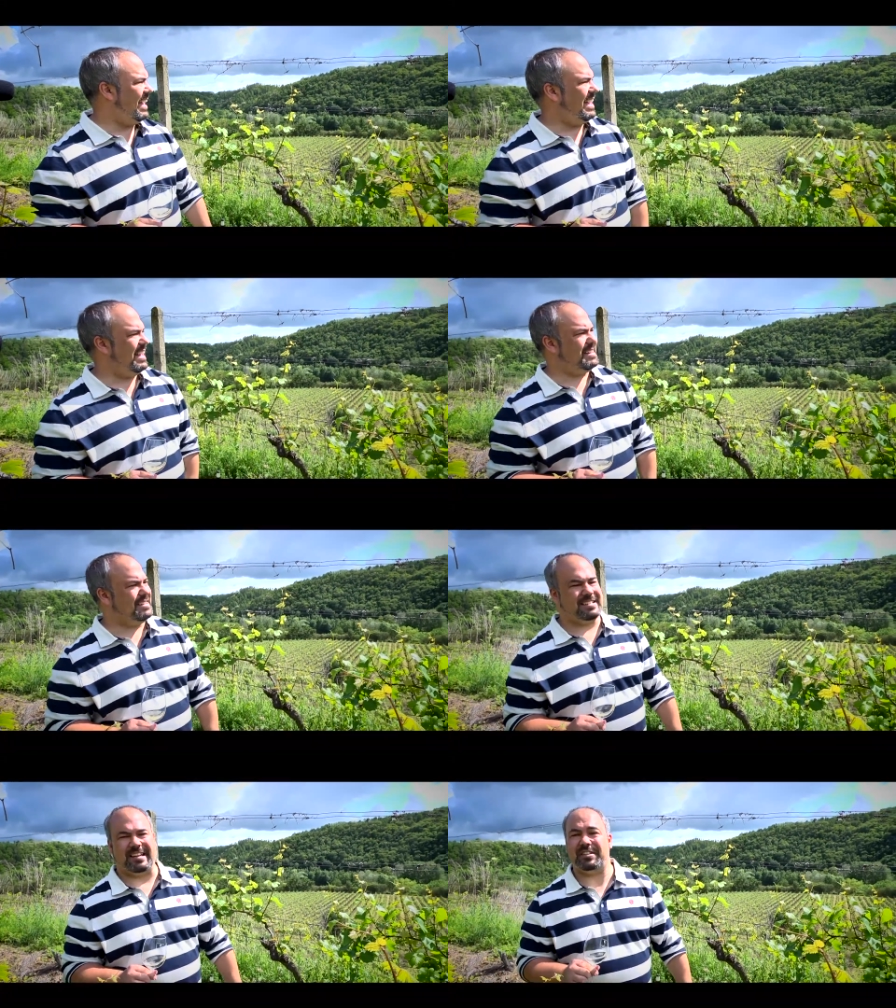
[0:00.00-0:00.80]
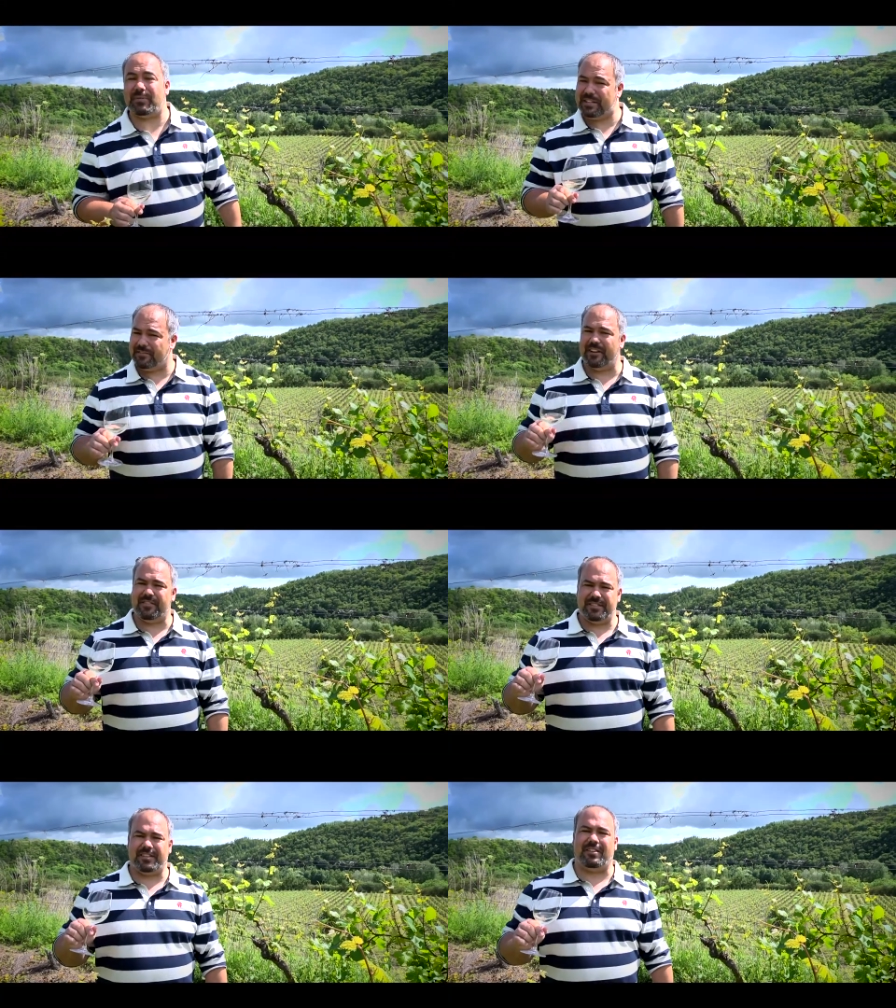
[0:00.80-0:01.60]
And 25
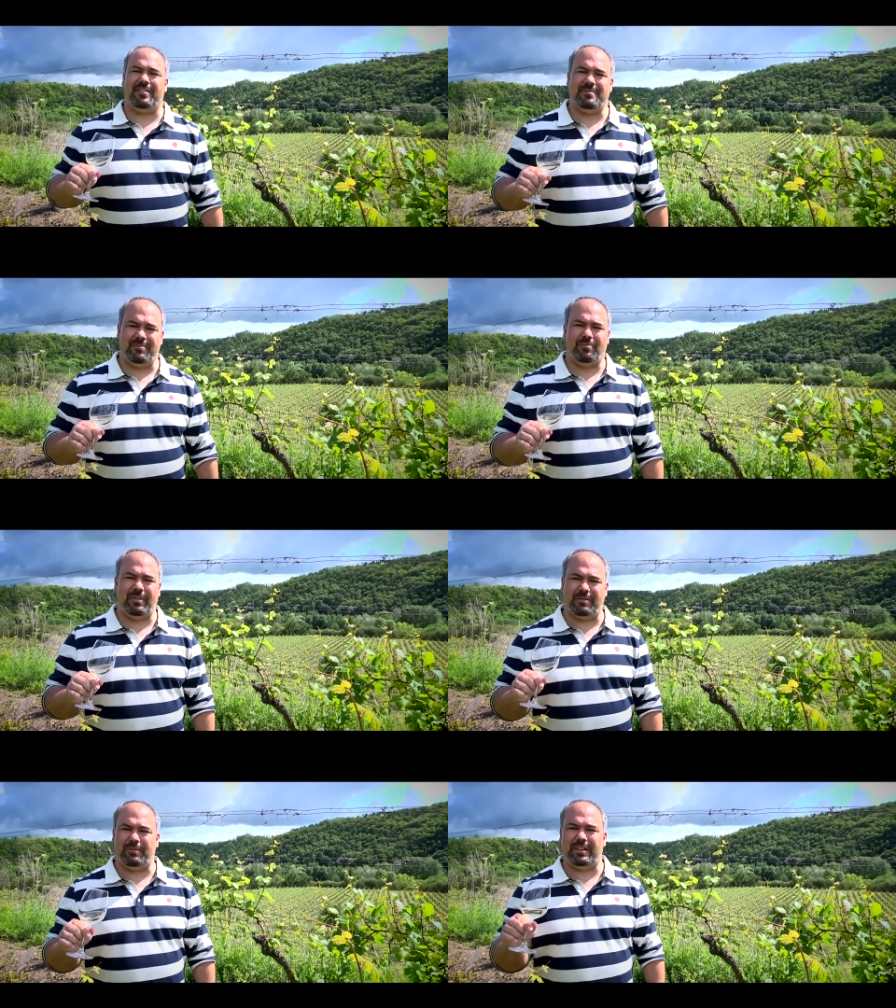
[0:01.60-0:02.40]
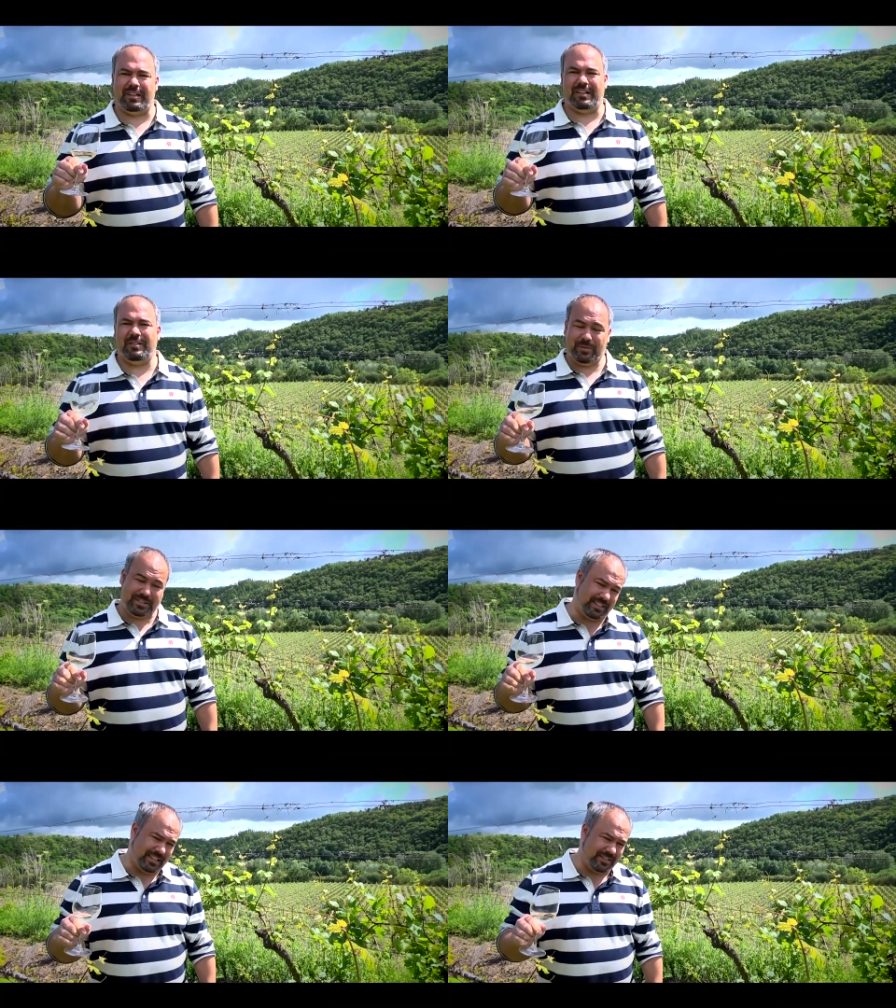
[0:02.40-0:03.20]
years ago, when we were
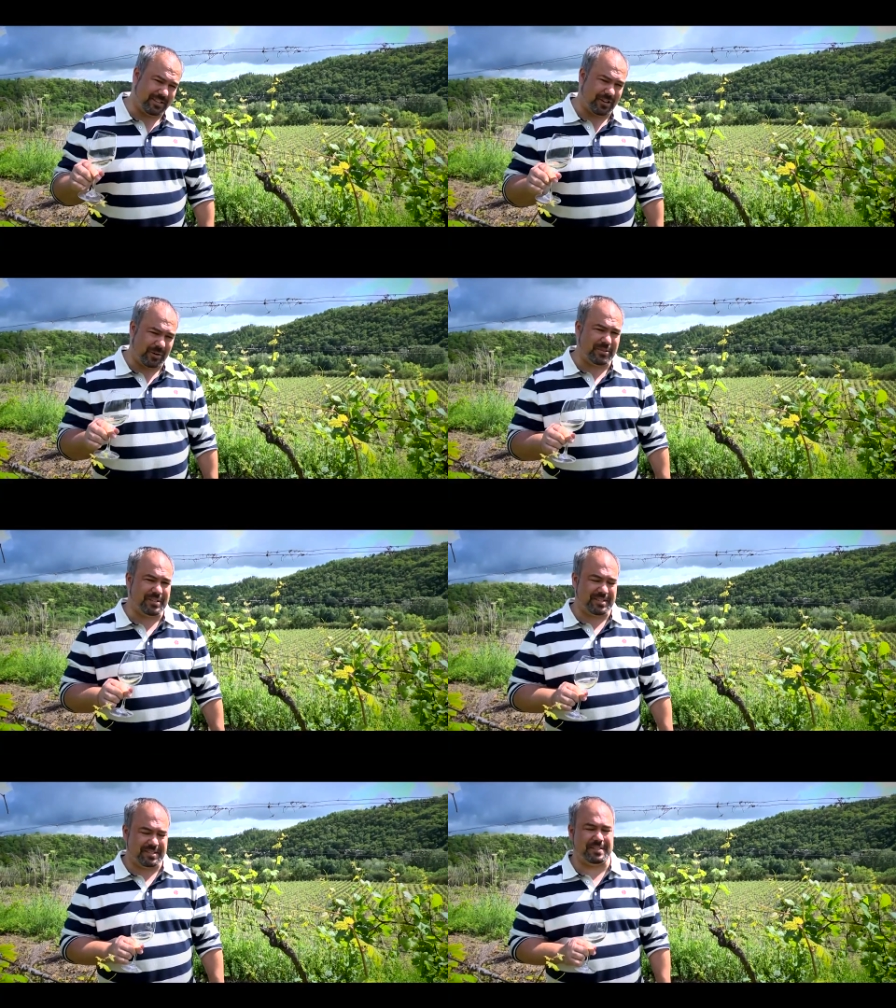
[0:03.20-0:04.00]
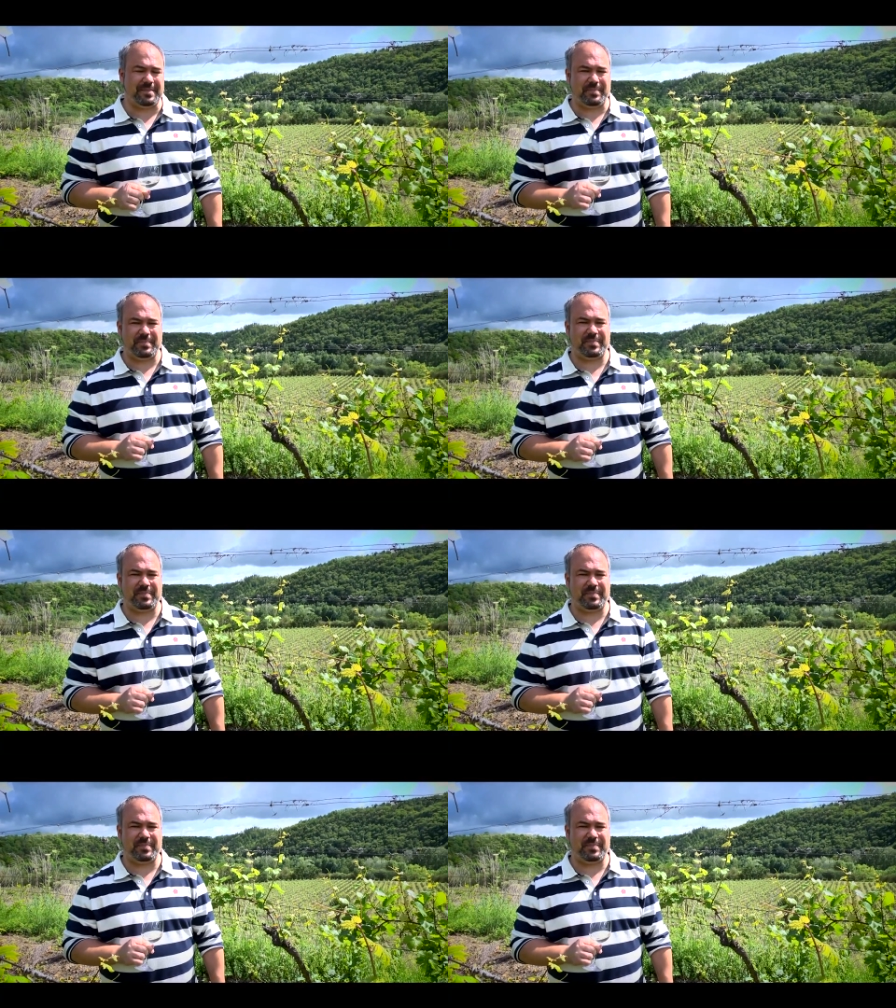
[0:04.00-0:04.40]
still under the communist system,